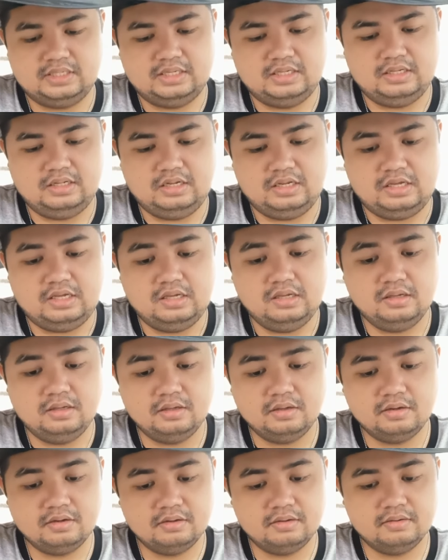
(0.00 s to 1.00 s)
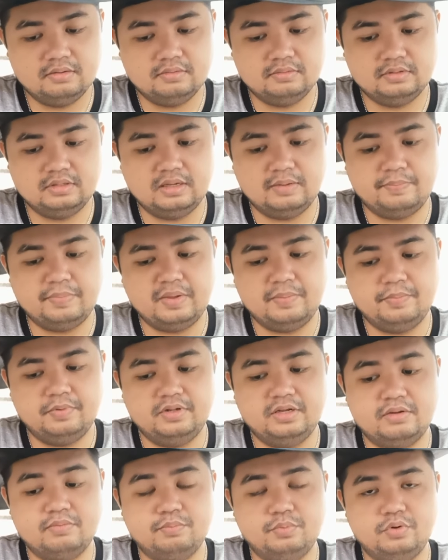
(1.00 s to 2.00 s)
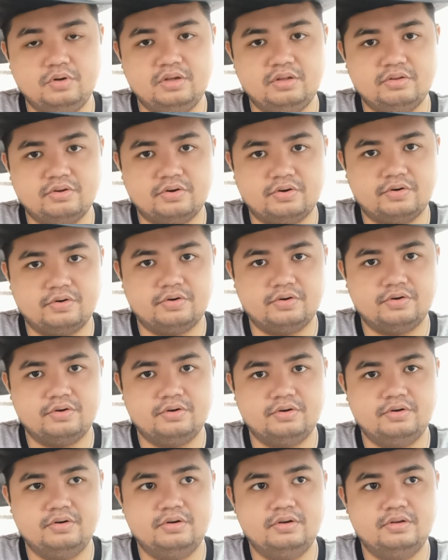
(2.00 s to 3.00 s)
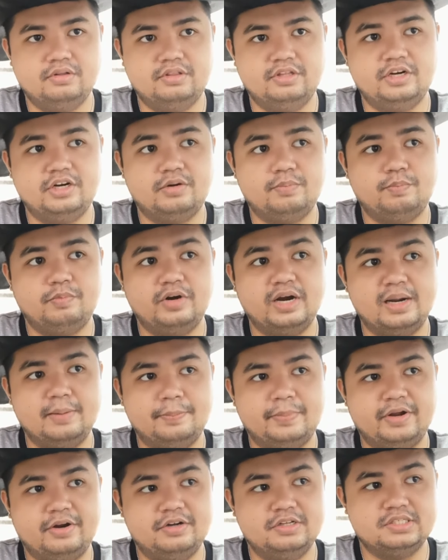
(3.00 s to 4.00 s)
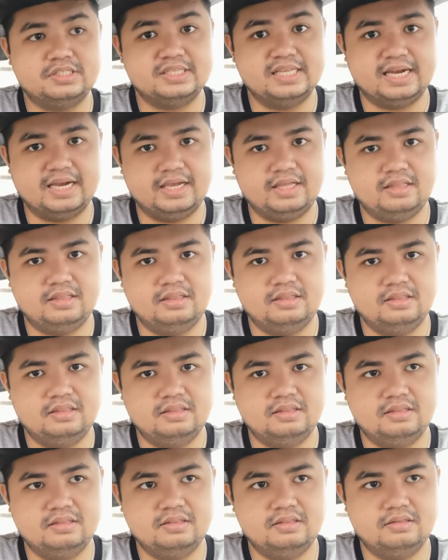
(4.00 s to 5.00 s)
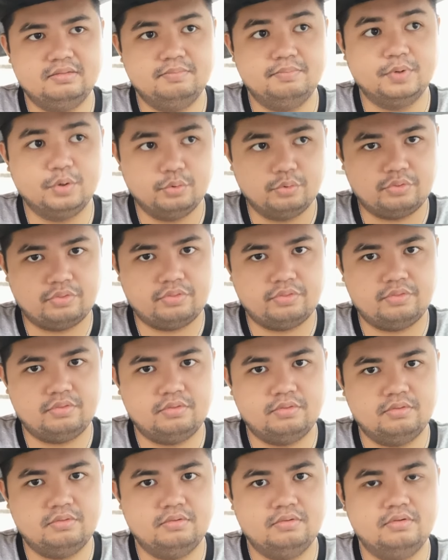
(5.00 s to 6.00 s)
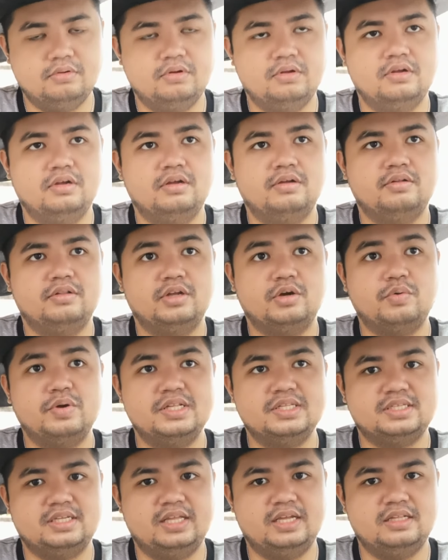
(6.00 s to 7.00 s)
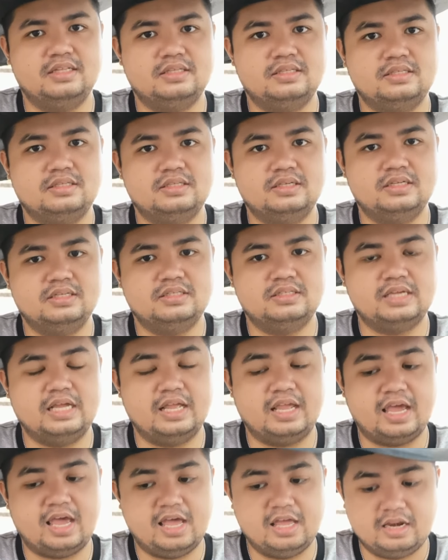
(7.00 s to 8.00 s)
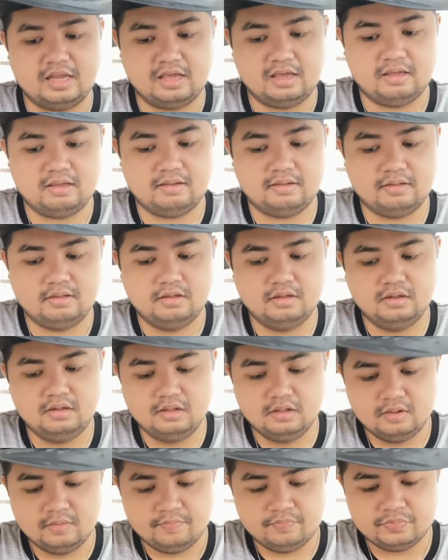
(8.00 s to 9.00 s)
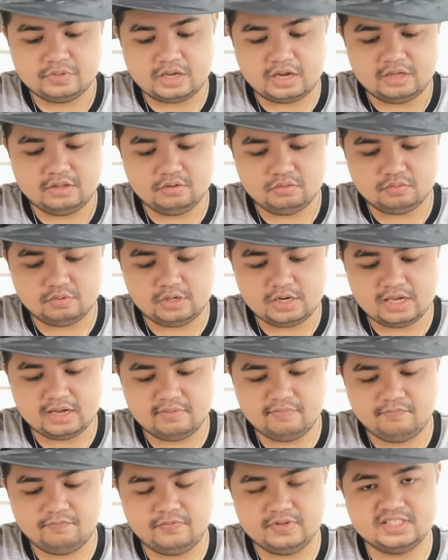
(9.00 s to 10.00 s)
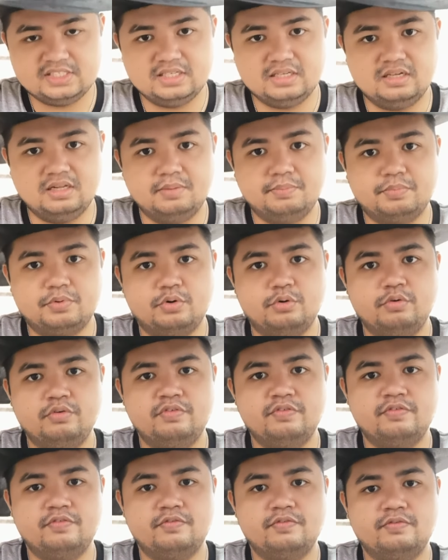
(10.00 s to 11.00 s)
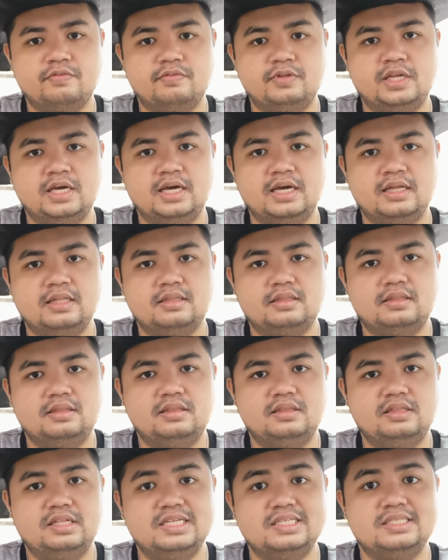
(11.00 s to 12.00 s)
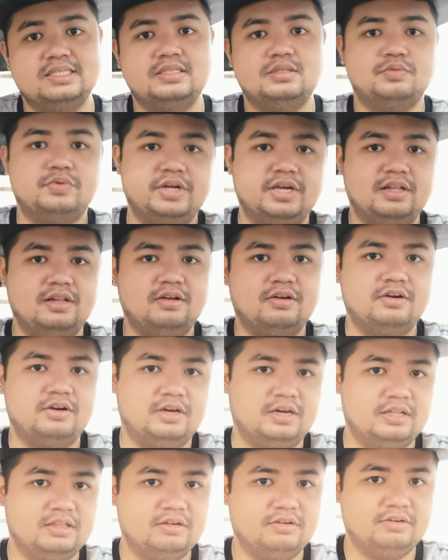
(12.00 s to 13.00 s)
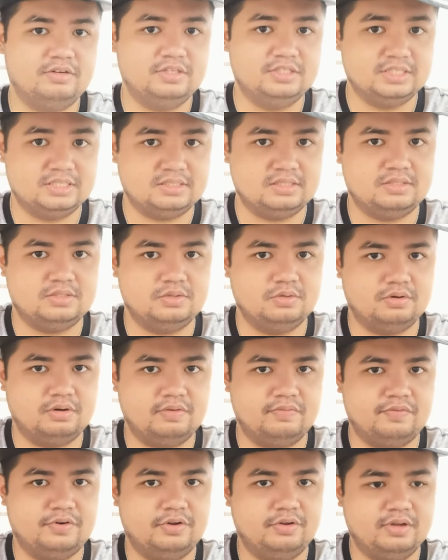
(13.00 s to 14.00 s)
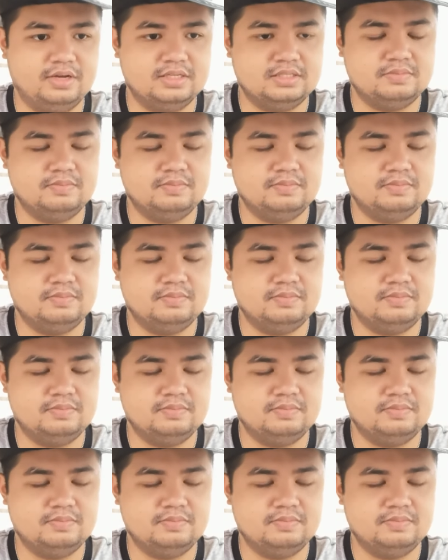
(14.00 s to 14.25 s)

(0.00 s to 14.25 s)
Suddenly, the people that bullied her, their grandparents died. Both. The coincidence is uncanny. I don't really have physical proof that this is real or not, or just a story for you